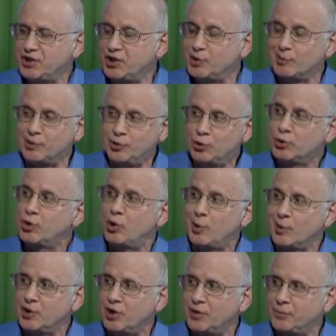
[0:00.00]
You're a new
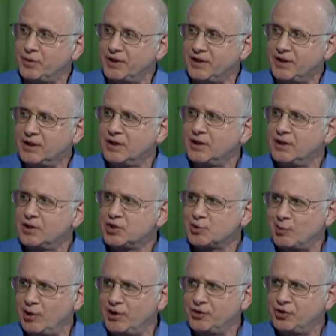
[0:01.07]
car company
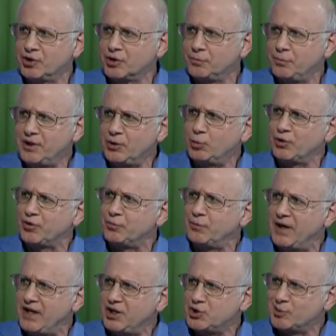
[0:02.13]
trying to compete with
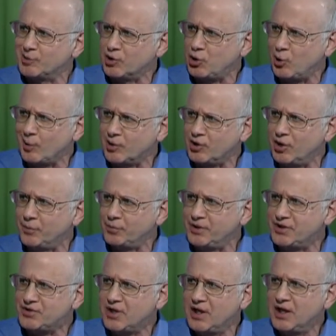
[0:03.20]
major car
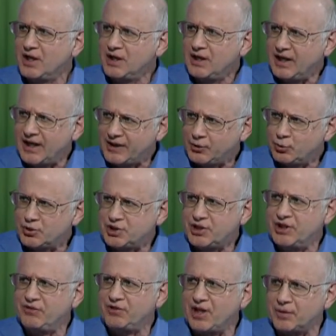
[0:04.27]
companies. How do you
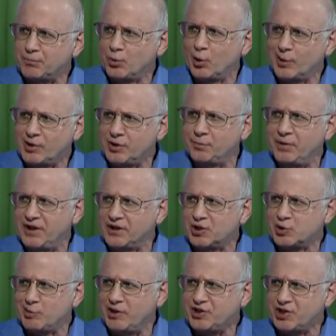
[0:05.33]
achieve that market
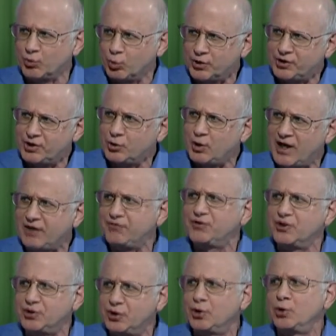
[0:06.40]
penetration? What do you have
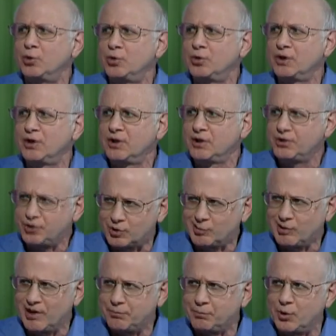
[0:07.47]
to do to
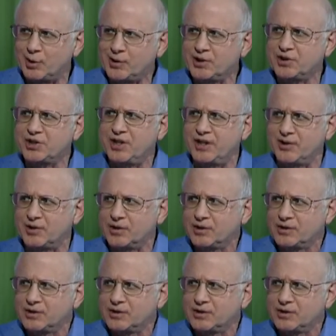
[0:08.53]
grab market share?